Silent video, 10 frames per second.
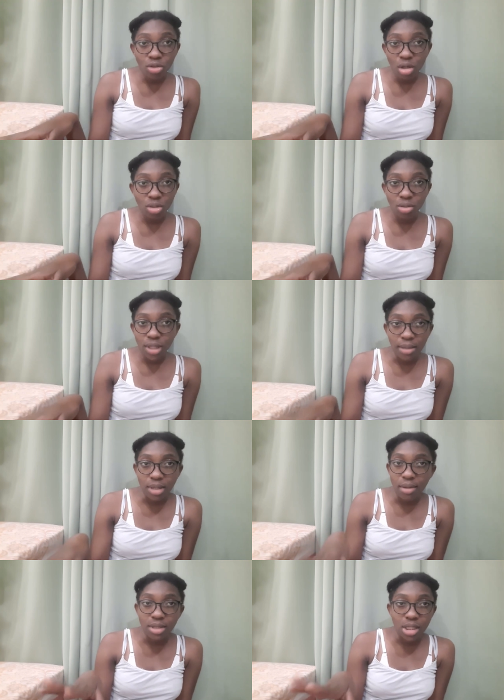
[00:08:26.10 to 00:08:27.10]
throughout the whole time
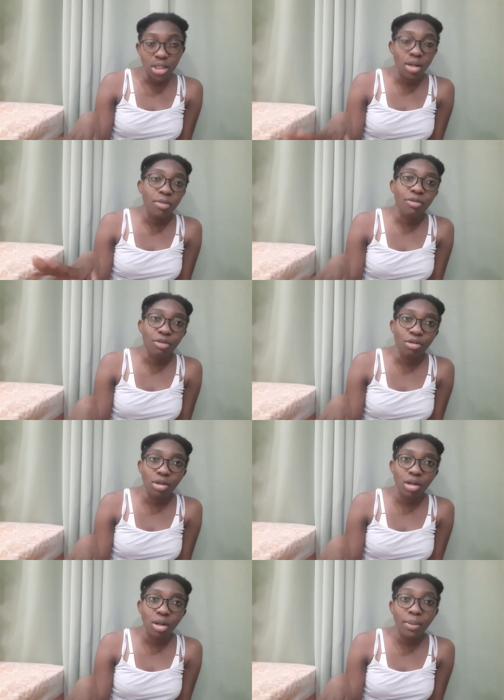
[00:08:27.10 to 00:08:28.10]
so I was studying on my
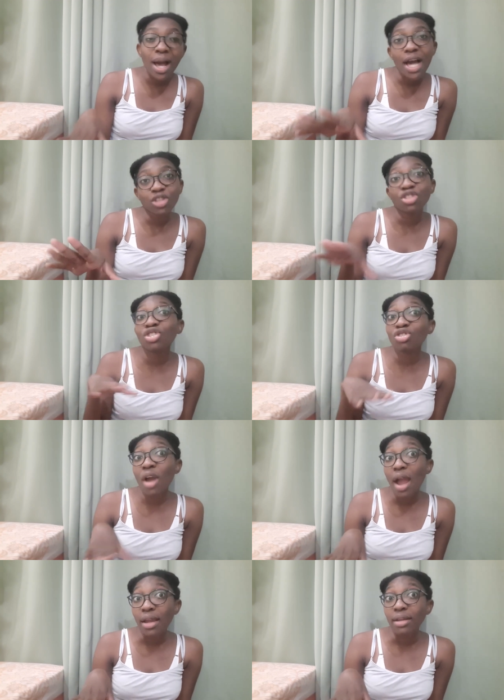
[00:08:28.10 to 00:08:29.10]
phone. But I actually
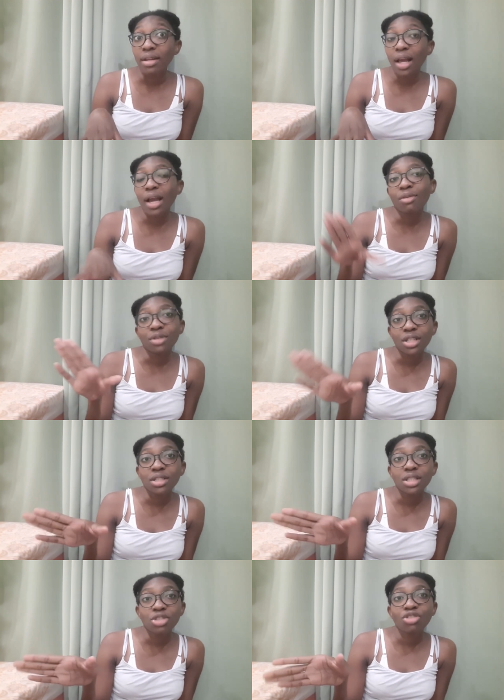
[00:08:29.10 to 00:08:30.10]
tried. Like I really
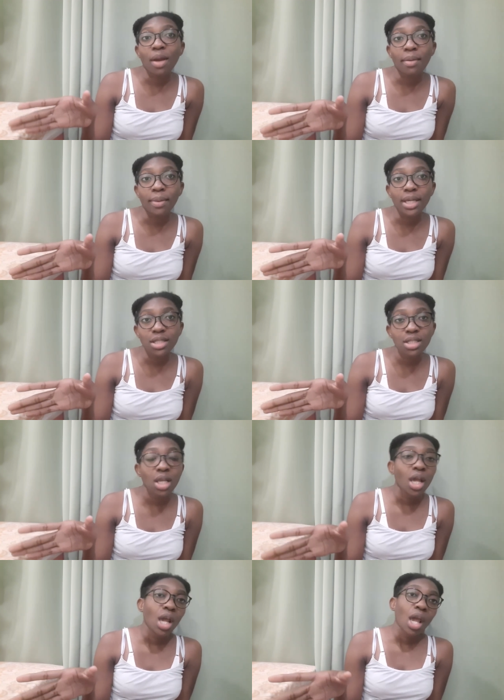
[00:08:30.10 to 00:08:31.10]
did try my best.
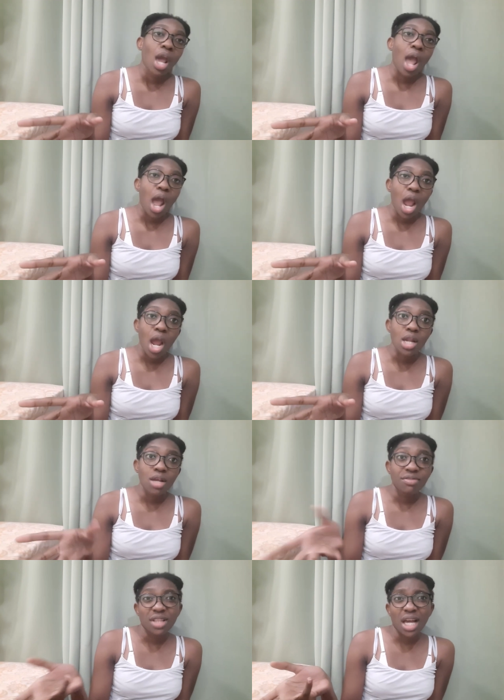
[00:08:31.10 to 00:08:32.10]
And
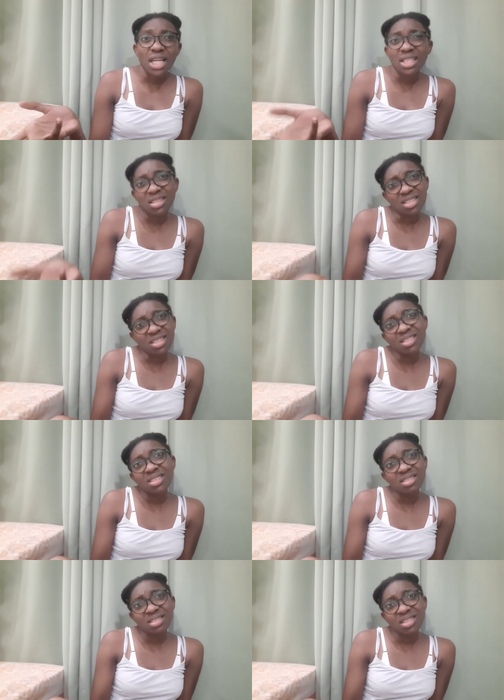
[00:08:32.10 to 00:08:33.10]
I feel like I did
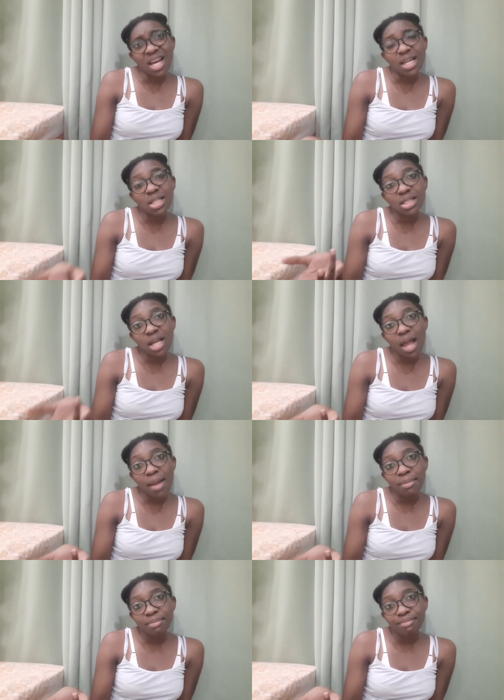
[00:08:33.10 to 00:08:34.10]
good at the
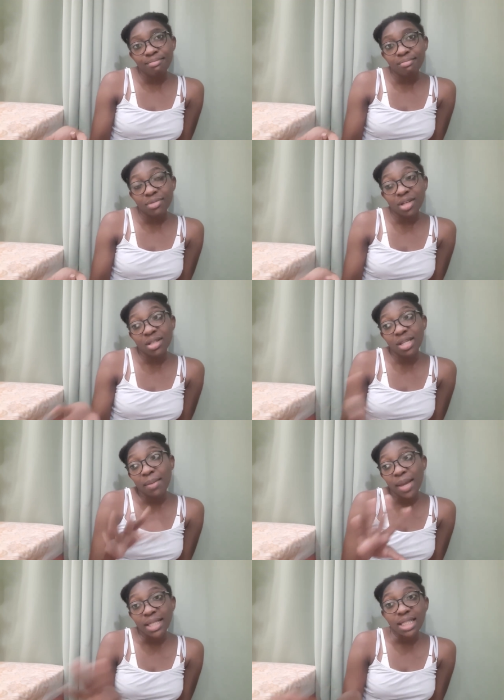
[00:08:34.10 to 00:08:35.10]
time. On
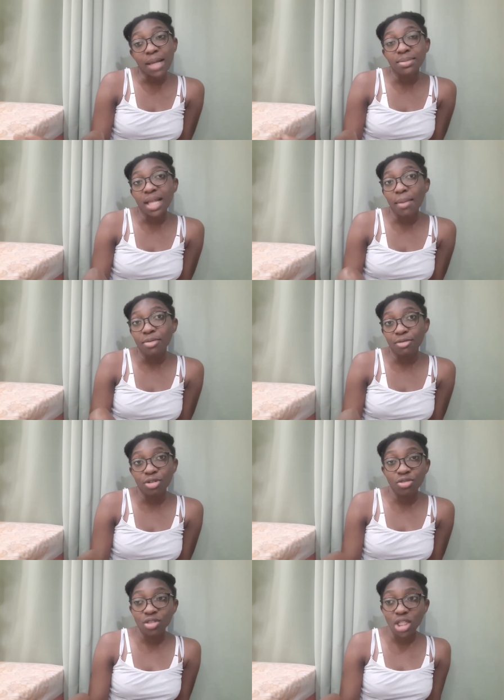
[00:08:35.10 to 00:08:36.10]
them exams, like
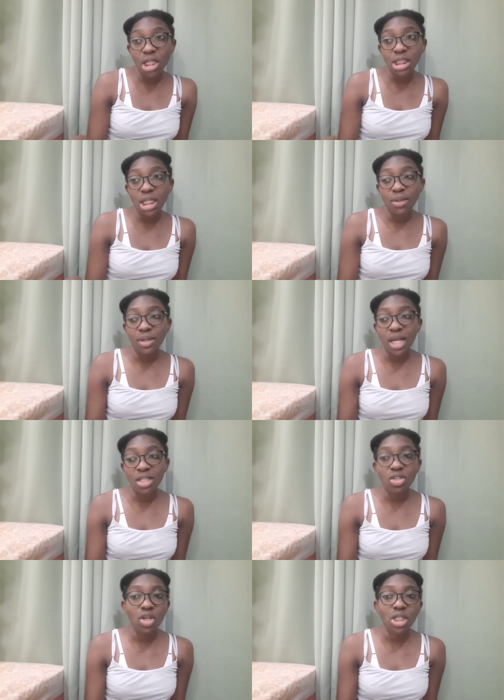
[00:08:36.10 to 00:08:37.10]
before the results, and then when I
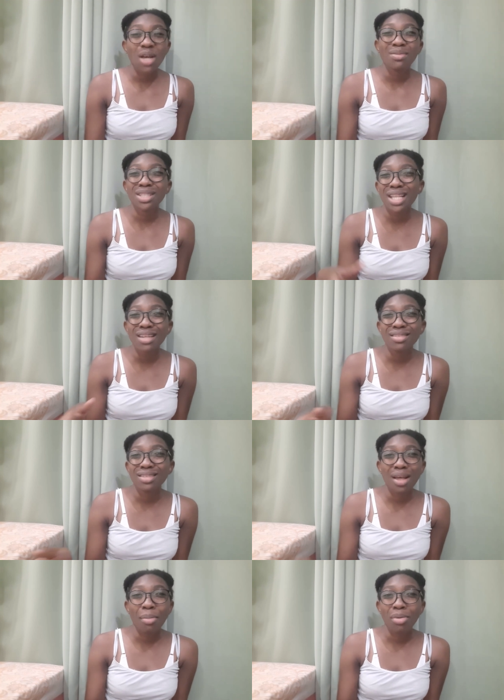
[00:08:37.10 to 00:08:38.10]
saw it, I was like
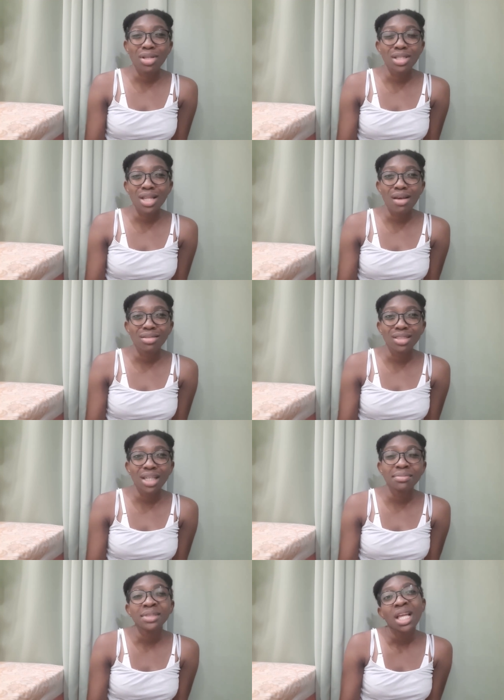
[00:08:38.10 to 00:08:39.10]
disappointed. I was
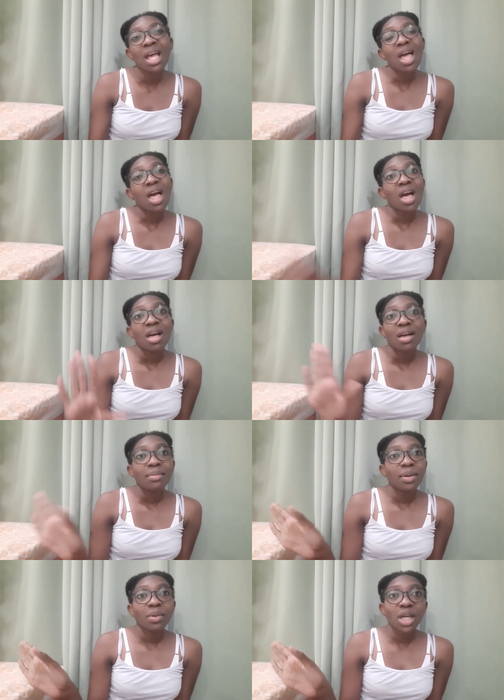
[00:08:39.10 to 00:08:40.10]
like,
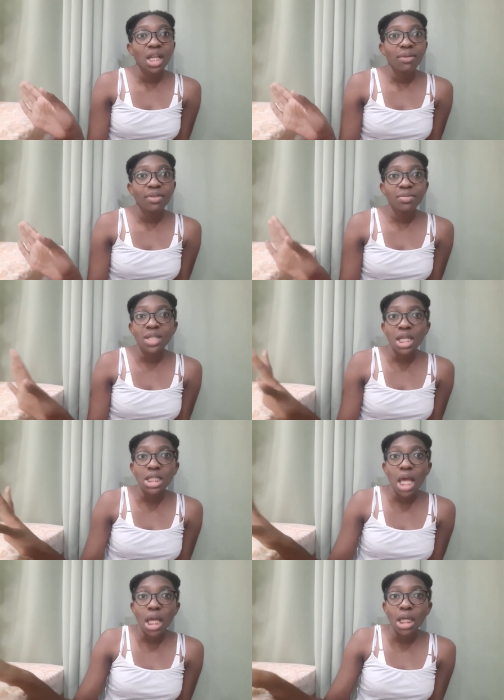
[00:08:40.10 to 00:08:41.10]
and when I'm from
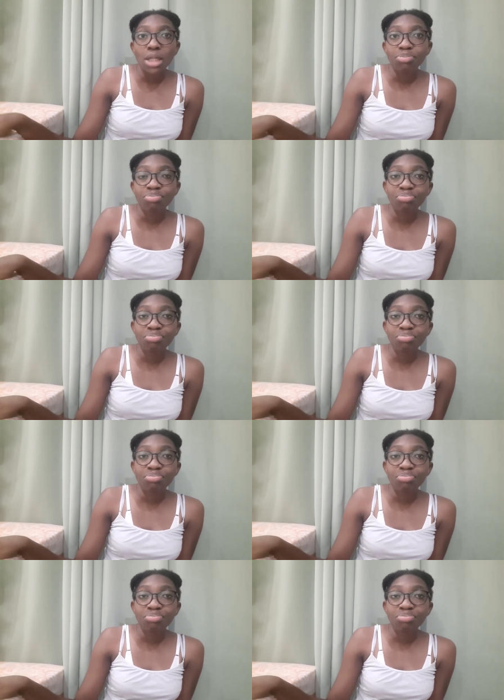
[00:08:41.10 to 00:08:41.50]
CXC again,